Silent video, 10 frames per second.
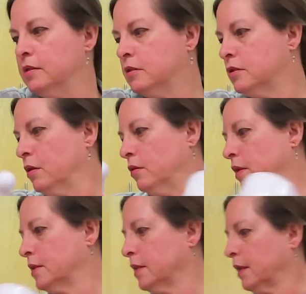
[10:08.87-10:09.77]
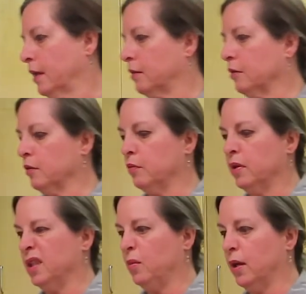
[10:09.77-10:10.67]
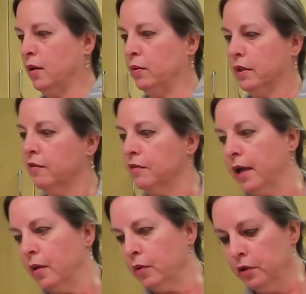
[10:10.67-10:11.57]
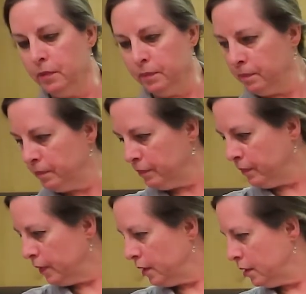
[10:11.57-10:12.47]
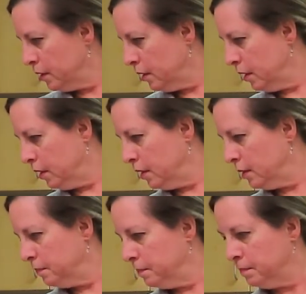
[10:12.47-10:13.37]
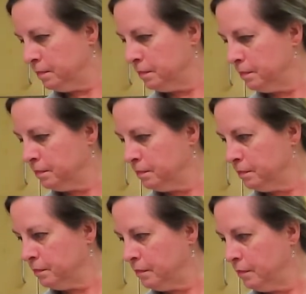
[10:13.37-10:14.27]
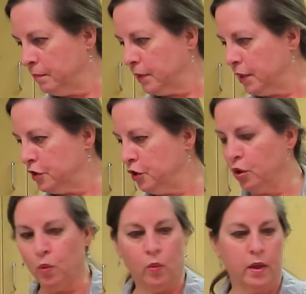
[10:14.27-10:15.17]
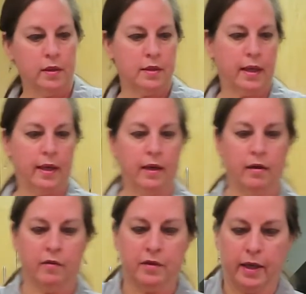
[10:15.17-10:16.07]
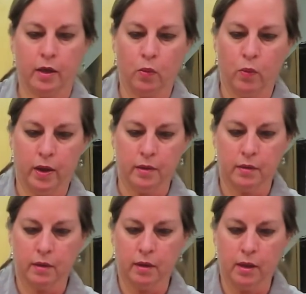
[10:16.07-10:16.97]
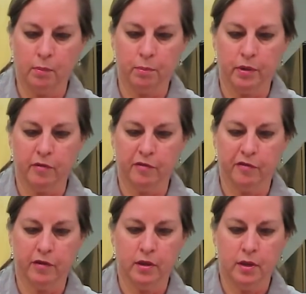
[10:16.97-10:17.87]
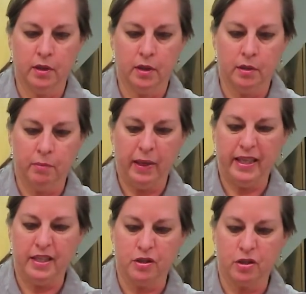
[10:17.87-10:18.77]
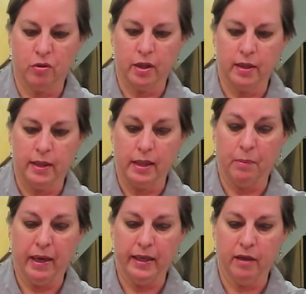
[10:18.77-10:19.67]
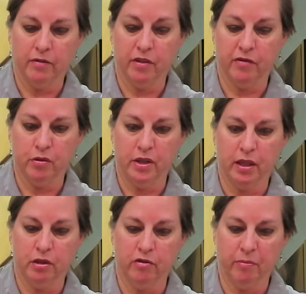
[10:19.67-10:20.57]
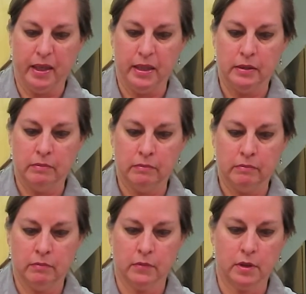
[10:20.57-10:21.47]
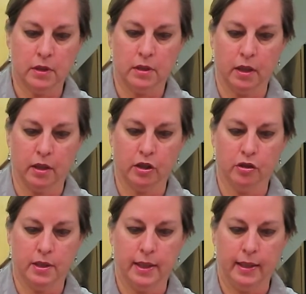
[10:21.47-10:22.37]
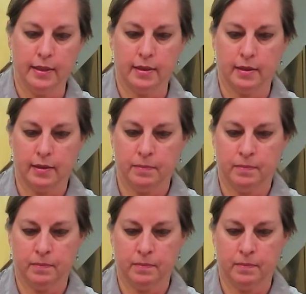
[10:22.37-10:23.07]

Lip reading: soda together really well with the flour, because you don't want to have like one clump of baking soda in a bite of the food that you've made. It's not a good taste.